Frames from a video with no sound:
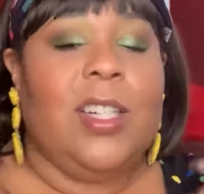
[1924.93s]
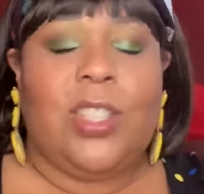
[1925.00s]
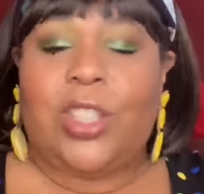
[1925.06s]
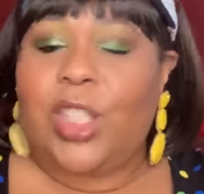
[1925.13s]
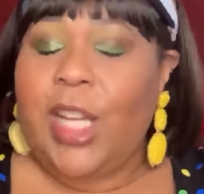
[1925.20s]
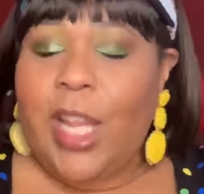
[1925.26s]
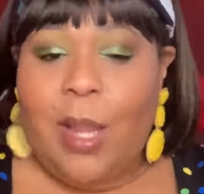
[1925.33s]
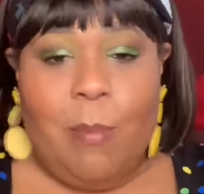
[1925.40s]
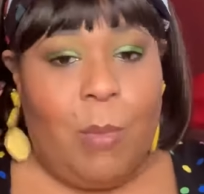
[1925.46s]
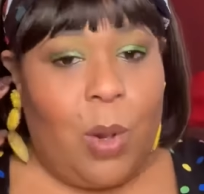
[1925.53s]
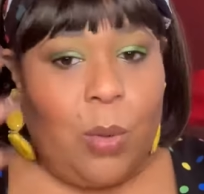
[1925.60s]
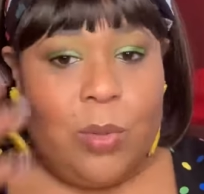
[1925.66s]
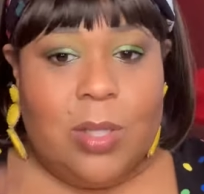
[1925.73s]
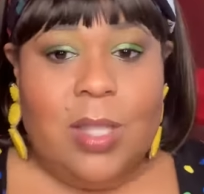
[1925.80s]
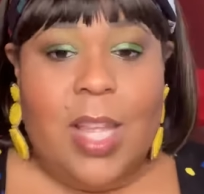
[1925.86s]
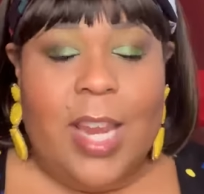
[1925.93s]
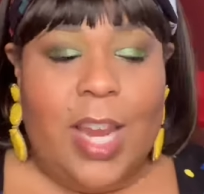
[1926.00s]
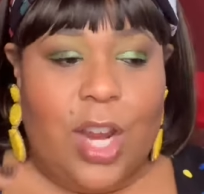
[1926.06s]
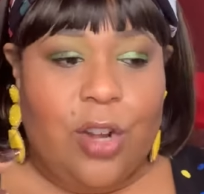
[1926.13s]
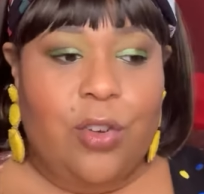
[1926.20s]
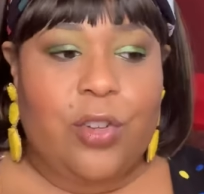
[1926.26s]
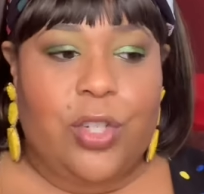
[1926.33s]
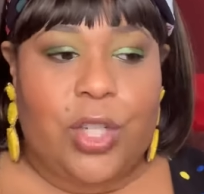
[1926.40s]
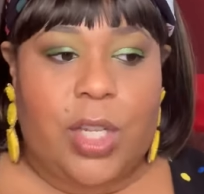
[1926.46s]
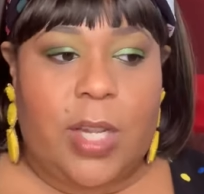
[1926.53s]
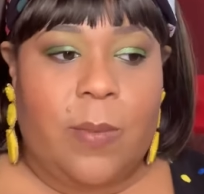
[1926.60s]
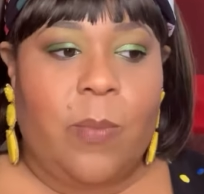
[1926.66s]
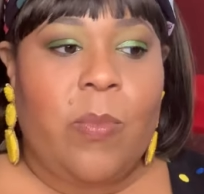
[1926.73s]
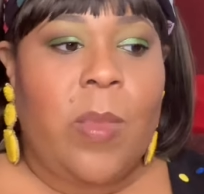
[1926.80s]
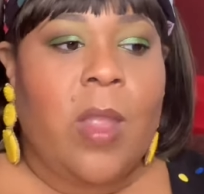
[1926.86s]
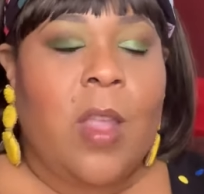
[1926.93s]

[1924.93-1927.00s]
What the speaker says: She emotes the energy.